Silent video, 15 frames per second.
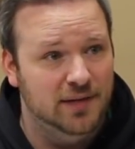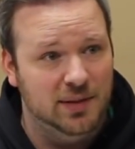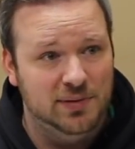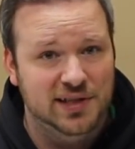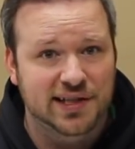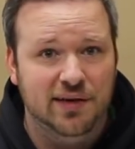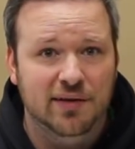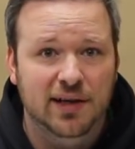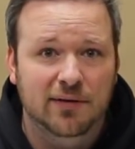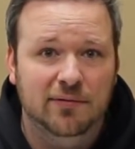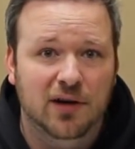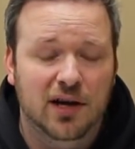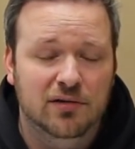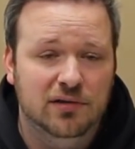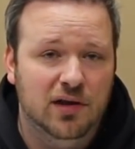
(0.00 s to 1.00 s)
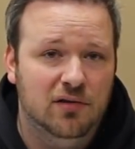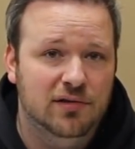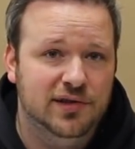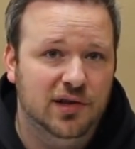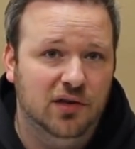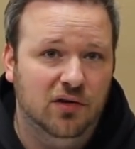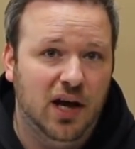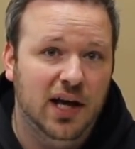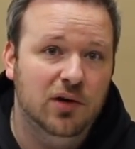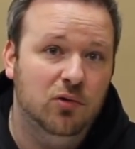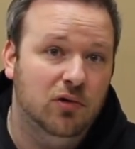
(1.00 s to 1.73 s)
Maybe selling it for $100 online,